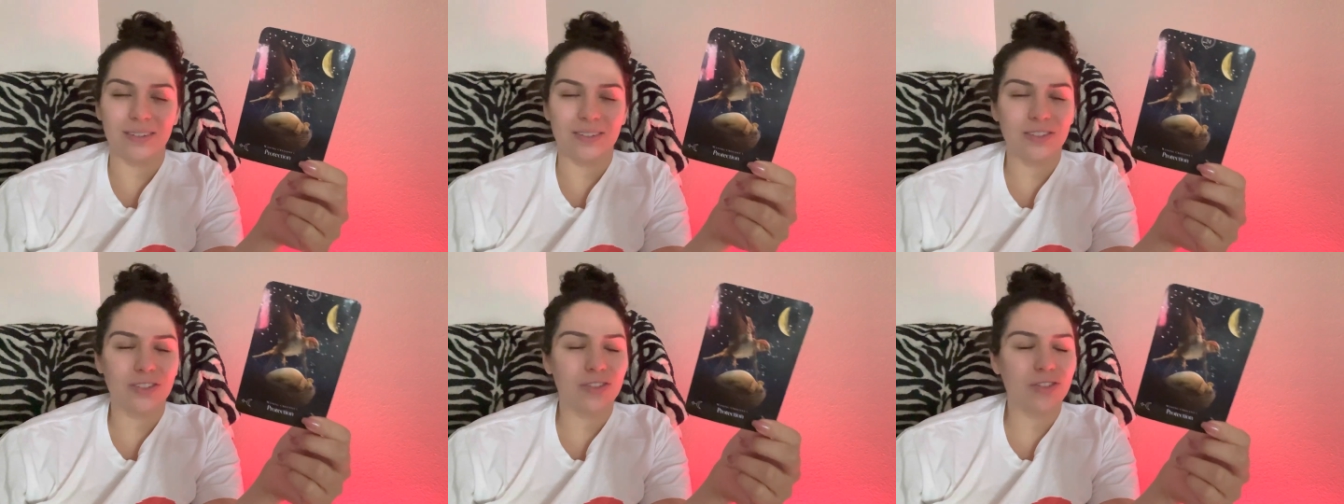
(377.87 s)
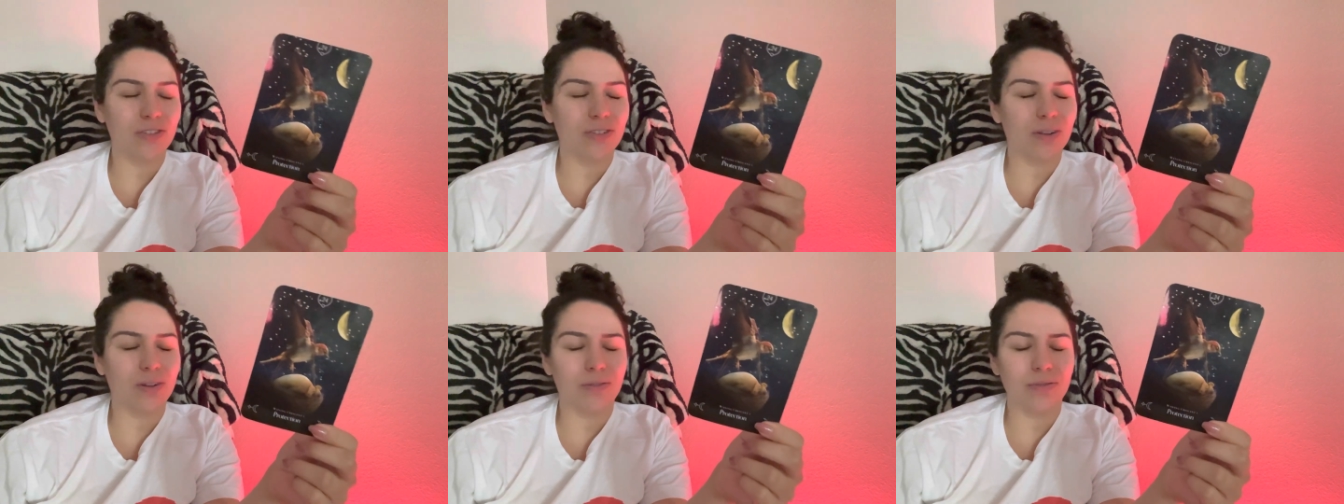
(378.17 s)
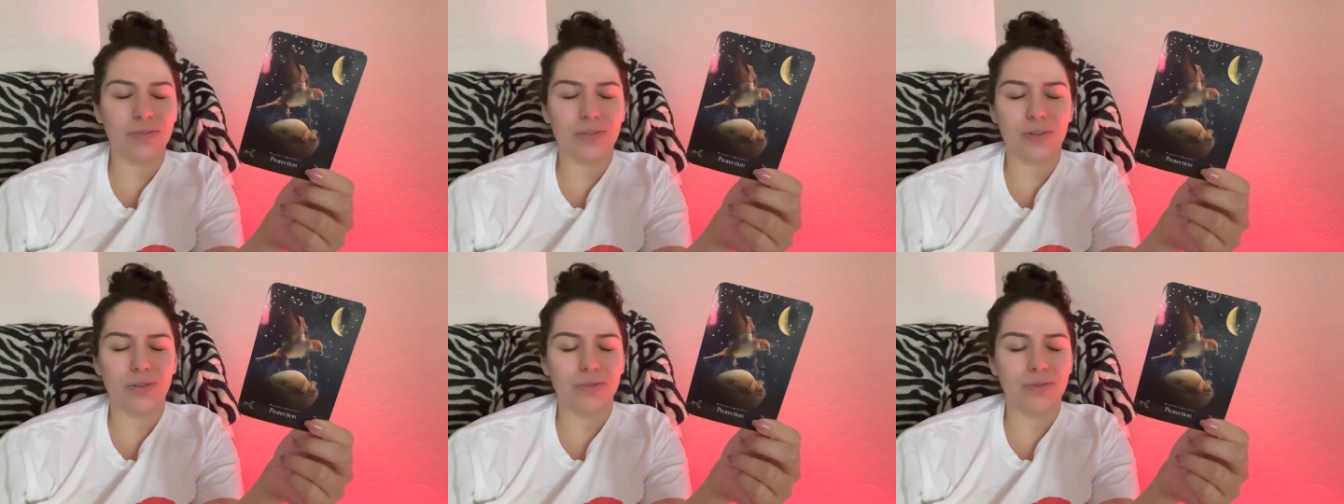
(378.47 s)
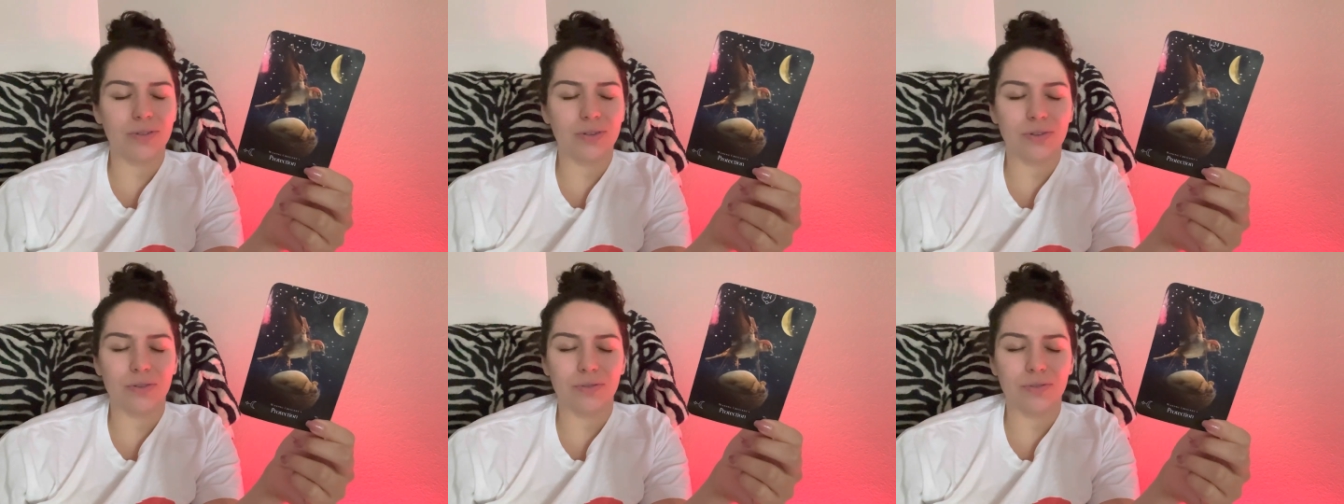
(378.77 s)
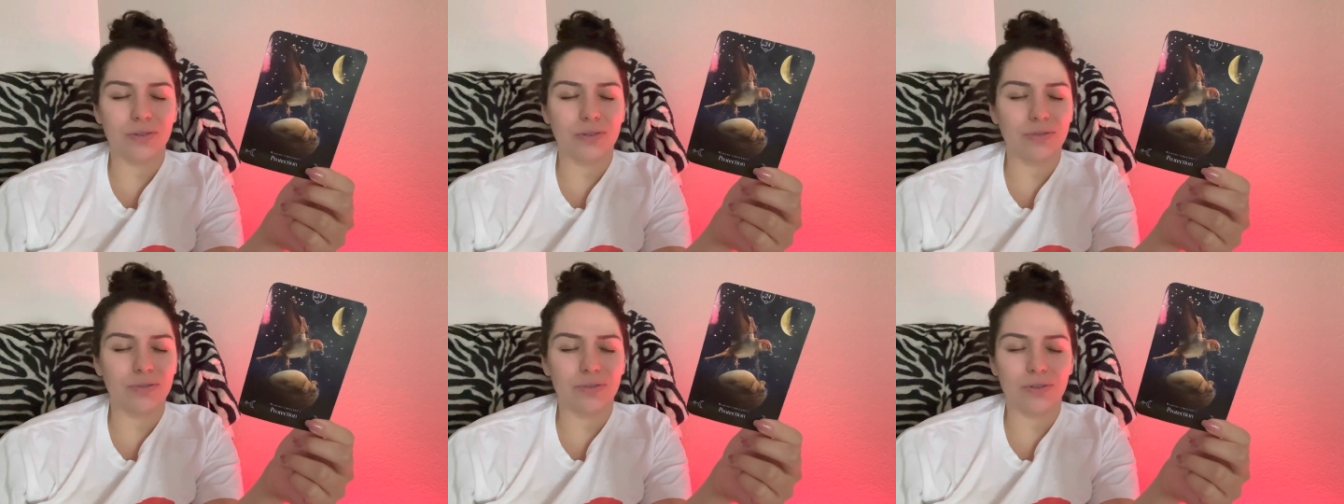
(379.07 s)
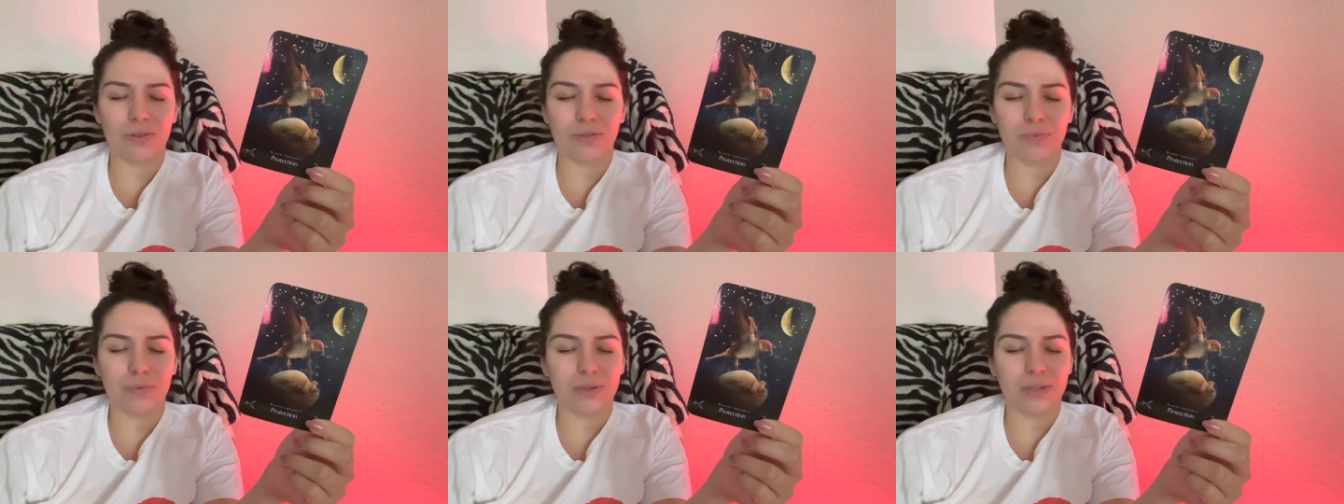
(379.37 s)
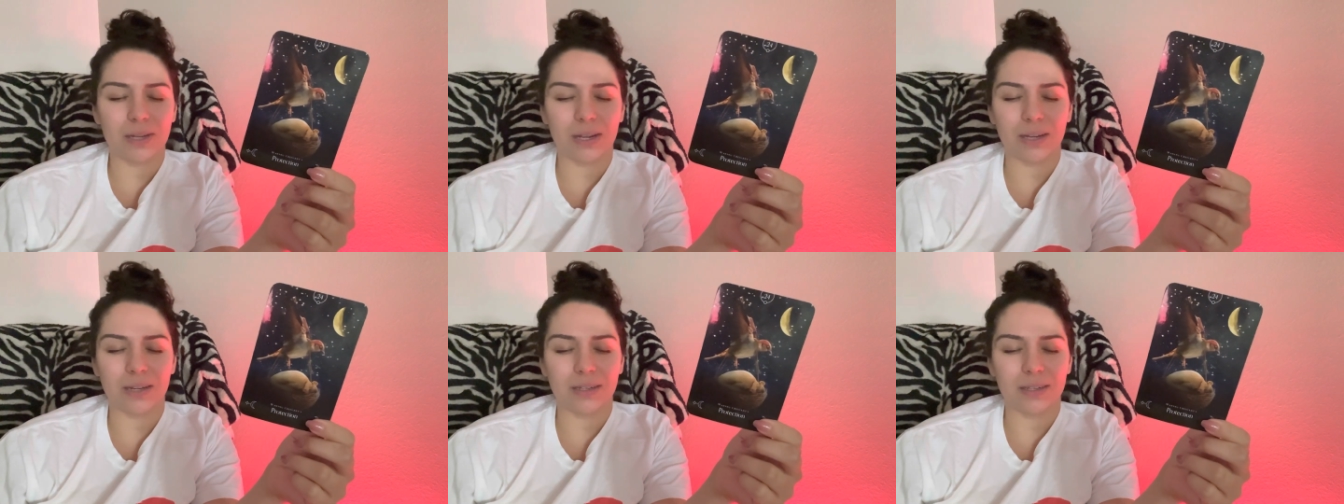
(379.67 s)
So, so, so, so, so
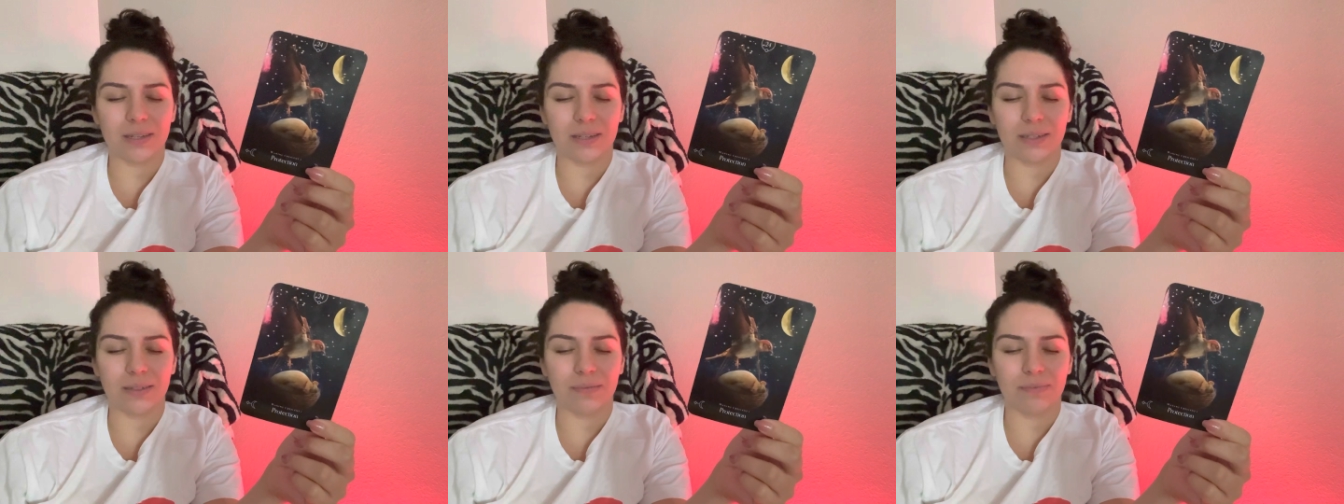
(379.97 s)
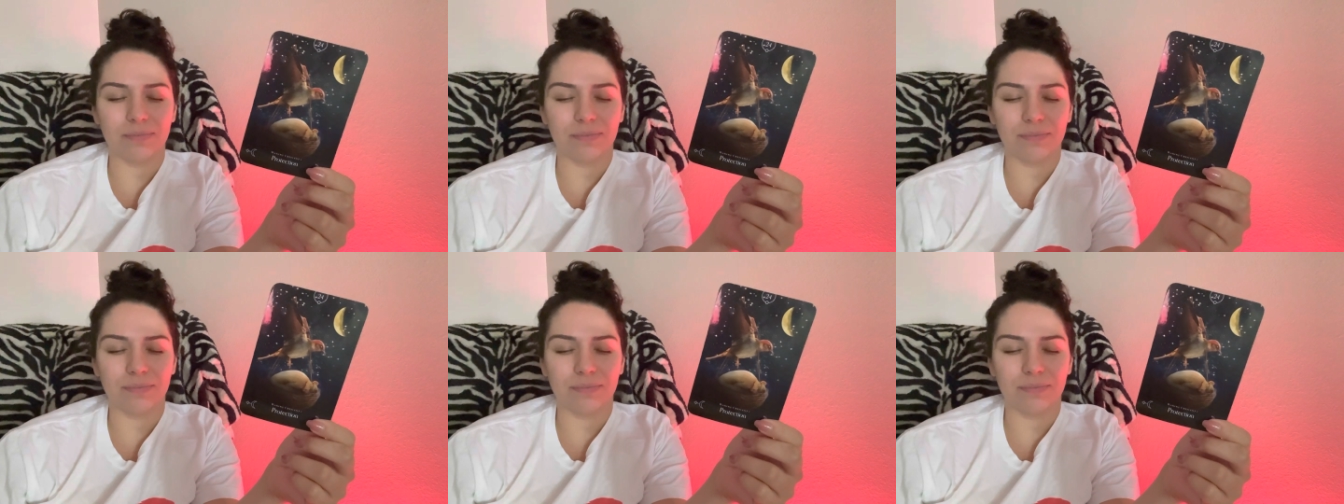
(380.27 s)
protected.